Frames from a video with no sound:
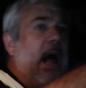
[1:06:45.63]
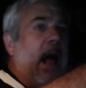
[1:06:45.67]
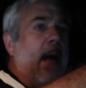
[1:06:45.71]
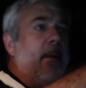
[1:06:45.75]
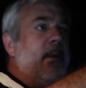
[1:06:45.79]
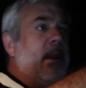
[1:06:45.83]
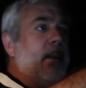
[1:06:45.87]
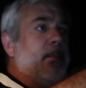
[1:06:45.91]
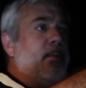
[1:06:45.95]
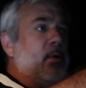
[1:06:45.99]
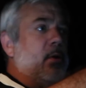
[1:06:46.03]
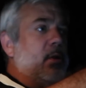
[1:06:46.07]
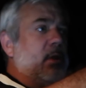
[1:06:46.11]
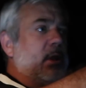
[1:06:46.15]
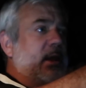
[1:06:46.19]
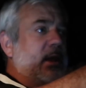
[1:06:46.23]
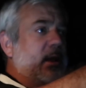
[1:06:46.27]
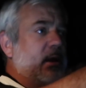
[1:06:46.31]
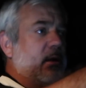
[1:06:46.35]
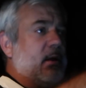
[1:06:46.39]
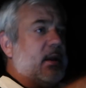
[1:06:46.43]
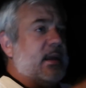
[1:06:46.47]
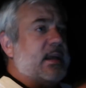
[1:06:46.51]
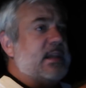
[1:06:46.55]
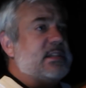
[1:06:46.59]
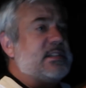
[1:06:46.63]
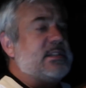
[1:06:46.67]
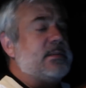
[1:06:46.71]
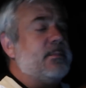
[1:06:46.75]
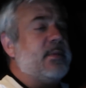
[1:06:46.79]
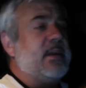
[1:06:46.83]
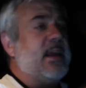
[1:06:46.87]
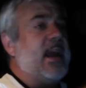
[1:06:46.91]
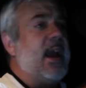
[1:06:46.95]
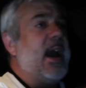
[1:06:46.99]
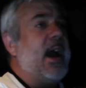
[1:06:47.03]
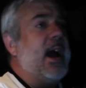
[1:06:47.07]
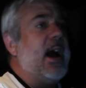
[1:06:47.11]
I'm gonna pull in here and get some
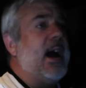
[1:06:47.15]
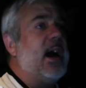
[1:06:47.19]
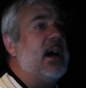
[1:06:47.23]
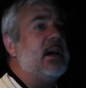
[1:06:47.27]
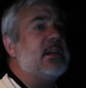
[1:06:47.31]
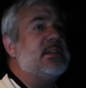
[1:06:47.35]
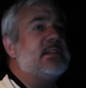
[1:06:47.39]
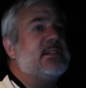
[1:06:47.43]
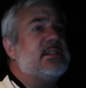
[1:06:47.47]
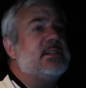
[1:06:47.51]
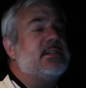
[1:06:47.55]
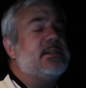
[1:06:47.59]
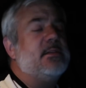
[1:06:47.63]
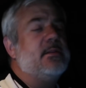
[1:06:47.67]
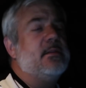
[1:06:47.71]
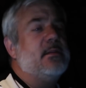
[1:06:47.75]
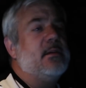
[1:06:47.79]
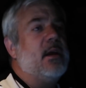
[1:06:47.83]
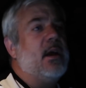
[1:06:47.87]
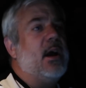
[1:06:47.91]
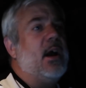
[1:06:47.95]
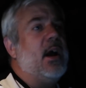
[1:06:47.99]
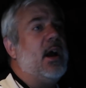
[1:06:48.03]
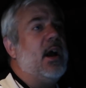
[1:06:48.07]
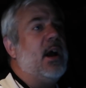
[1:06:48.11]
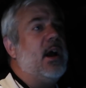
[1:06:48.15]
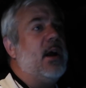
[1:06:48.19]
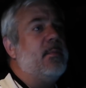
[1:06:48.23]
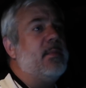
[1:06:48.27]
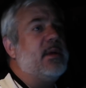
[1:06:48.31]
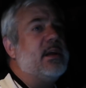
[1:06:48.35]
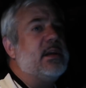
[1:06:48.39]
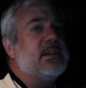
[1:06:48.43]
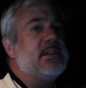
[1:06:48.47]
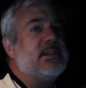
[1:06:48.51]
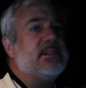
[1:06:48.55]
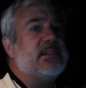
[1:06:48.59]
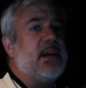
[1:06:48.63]
gas
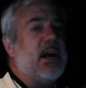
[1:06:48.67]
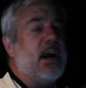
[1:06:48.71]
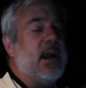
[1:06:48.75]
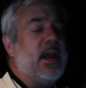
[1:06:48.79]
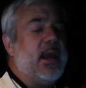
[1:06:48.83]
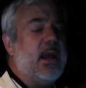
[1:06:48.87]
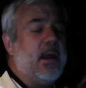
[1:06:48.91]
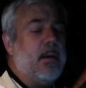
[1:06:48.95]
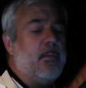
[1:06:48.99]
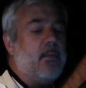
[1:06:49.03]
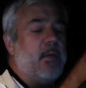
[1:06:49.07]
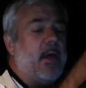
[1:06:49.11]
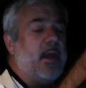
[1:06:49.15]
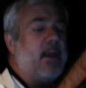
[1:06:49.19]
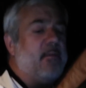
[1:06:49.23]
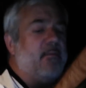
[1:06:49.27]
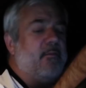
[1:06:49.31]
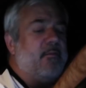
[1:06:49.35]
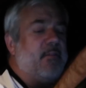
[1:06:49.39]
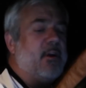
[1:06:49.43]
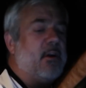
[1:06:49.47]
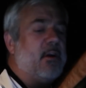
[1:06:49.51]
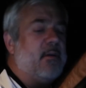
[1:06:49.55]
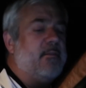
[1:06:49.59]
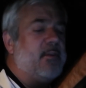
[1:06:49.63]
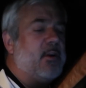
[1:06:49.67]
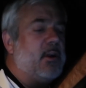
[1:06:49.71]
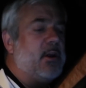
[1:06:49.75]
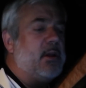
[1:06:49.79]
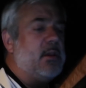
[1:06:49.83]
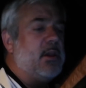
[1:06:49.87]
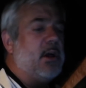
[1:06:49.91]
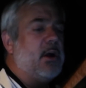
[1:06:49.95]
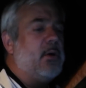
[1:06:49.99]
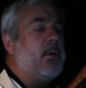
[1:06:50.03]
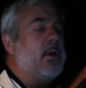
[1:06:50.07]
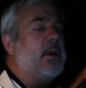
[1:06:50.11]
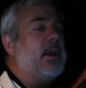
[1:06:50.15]
because um, I am like very, very
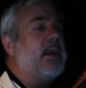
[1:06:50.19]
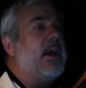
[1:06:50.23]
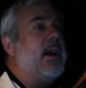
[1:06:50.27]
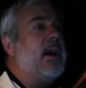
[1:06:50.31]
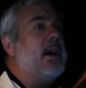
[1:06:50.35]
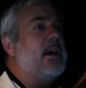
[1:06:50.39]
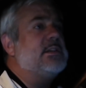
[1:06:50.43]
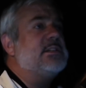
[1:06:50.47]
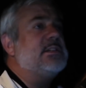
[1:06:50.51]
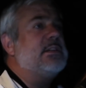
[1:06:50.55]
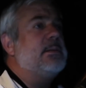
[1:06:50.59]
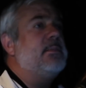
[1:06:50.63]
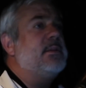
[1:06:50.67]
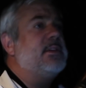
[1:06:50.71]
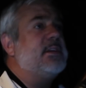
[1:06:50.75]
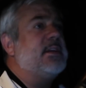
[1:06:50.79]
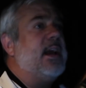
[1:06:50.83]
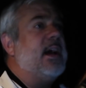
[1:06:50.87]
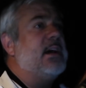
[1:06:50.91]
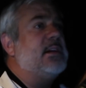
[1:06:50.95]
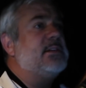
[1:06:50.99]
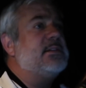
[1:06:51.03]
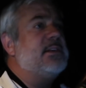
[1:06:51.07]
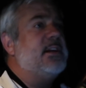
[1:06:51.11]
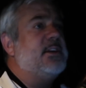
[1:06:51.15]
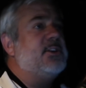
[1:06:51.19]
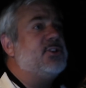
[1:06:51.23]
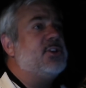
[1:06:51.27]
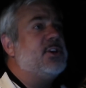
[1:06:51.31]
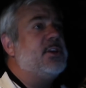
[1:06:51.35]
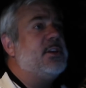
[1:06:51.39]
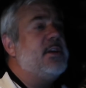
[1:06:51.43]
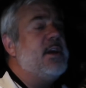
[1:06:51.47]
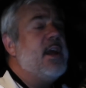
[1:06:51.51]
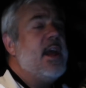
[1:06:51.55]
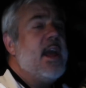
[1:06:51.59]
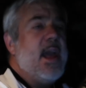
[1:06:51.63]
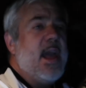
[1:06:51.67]
low on gas and I'm at the gas
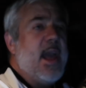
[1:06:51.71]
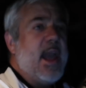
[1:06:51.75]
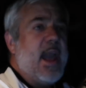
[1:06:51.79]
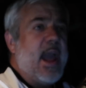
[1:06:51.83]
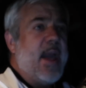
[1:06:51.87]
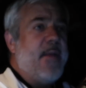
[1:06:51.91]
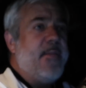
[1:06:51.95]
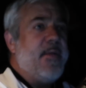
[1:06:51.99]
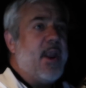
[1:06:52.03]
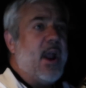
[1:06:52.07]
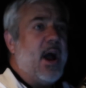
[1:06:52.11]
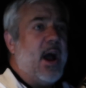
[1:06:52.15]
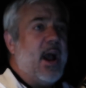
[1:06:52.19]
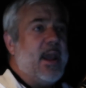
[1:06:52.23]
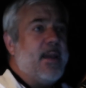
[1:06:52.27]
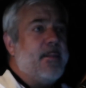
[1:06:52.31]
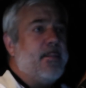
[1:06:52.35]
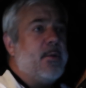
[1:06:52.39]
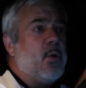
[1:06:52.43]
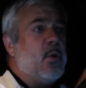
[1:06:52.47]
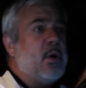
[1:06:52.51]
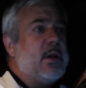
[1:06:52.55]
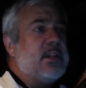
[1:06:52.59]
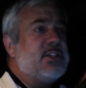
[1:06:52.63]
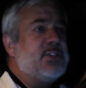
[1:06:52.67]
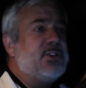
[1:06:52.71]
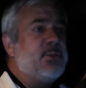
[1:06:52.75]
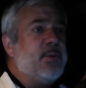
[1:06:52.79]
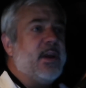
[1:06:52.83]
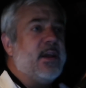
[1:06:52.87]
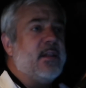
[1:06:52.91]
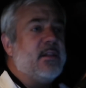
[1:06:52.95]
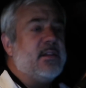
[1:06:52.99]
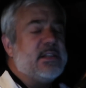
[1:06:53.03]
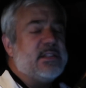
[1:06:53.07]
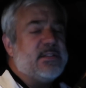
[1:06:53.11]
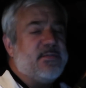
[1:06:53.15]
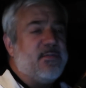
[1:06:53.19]
station. And then I am going to
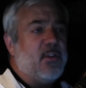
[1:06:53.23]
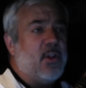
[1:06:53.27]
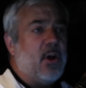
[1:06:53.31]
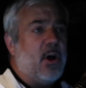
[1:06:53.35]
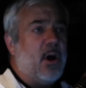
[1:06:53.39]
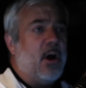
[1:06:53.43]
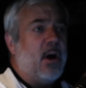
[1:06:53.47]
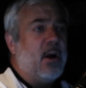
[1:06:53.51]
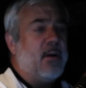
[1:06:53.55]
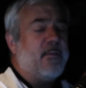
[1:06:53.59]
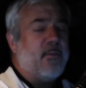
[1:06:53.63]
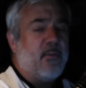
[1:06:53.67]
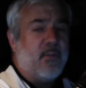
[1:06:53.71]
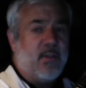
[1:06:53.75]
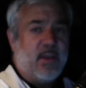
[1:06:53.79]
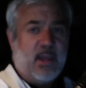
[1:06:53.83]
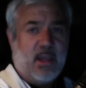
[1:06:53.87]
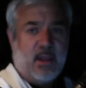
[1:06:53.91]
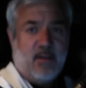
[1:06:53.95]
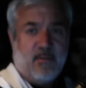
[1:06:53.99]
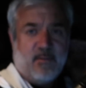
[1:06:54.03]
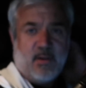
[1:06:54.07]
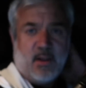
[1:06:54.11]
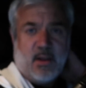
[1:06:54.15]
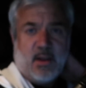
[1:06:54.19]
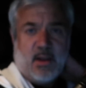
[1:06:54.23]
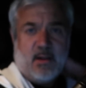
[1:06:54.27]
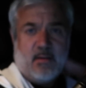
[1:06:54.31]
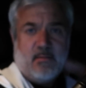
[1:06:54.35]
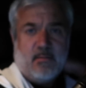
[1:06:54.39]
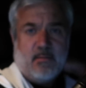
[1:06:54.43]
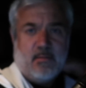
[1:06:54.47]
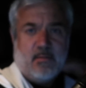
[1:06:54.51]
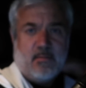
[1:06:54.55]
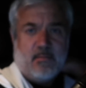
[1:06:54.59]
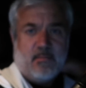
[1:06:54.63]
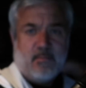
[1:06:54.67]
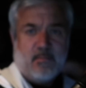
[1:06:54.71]
end this vlog for the
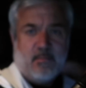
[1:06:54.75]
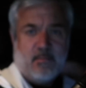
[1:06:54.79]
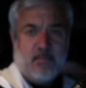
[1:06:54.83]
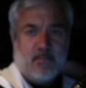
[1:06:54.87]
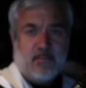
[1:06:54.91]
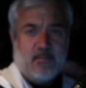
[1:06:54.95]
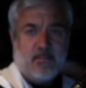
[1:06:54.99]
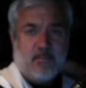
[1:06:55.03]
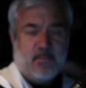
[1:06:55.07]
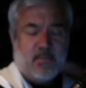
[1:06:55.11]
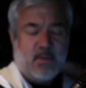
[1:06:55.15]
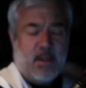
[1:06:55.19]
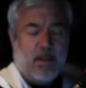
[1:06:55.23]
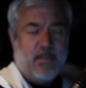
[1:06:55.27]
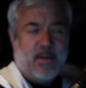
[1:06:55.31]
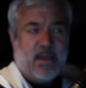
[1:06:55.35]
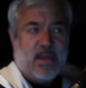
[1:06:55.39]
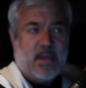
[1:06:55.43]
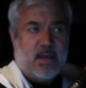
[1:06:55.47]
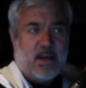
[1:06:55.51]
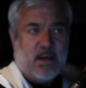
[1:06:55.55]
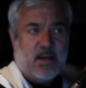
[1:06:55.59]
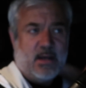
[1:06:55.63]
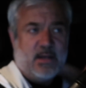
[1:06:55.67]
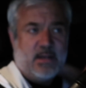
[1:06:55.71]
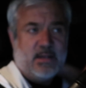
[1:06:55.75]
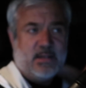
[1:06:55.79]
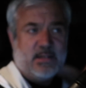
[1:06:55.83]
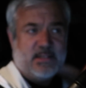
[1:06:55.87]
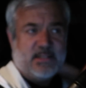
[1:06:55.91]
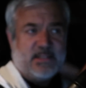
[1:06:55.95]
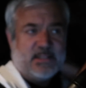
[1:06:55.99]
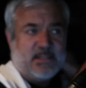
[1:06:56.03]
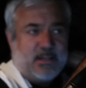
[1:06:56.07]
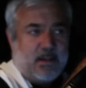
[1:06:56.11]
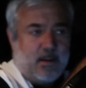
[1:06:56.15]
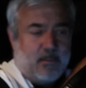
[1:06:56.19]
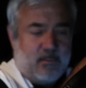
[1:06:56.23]
evening
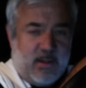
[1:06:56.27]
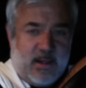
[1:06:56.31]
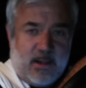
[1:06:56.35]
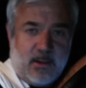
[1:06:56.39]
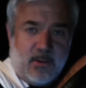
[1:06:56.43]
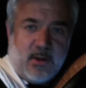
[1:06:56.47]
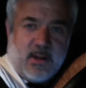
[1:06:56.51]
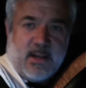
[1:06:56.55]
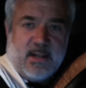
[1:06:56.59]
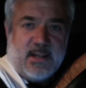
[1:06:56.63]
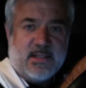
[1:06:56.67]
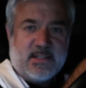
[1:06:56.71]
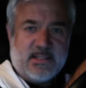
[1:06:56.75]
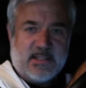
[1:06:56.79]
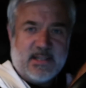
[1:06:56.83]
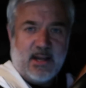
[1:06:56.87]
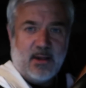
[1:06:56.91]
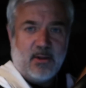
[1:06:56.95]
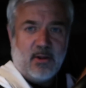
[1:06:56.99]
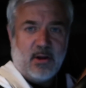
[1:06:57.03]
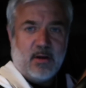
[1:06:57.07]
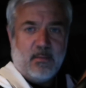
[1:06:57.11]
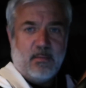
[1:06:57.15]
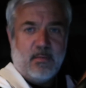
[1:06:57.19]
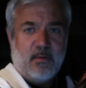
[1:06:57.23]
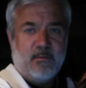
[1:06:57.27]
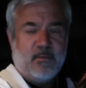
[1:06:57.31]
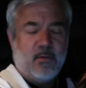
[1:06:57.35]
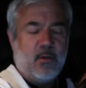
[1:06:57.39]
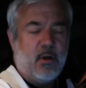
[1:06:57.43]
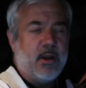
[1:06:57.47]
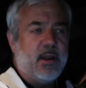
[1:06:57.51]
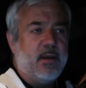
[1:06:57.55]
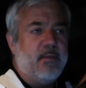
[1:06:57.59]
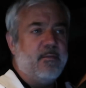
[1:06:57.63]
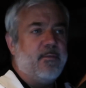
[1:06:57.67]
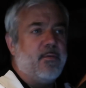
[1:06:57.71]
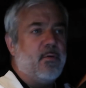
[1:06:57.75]
because I'm like looking to see how long I've been
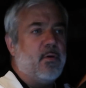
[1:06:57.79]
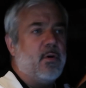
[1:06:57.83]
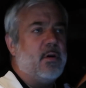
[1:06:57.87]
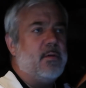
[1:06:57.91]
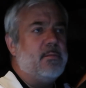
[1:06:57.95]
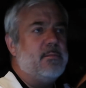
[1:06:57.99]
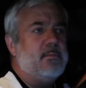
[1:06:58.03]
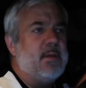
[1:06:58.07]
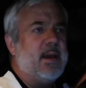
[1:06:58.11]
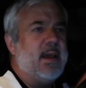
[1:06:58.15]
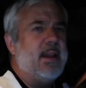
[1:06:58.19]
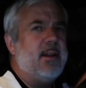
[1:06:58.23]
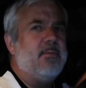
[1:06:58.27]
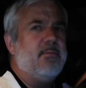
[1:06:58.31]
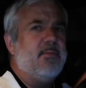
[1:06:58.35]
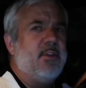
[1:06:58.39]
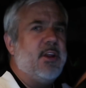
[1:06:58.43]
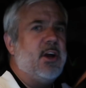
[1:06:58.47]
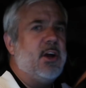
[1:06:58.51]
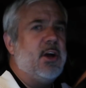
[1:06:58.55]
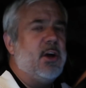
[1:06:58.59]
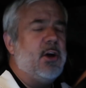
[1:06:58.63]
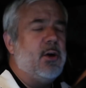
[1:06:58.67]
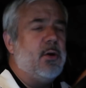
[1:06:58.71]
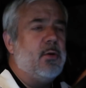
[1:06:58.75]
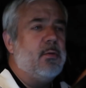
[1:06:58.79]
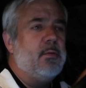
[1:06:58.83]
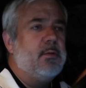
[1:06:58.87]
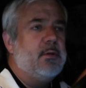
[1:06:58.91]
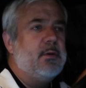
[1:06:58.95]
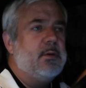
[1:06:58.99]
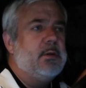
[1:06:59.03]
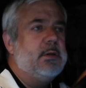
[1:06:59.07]
vlogging for. I don't know.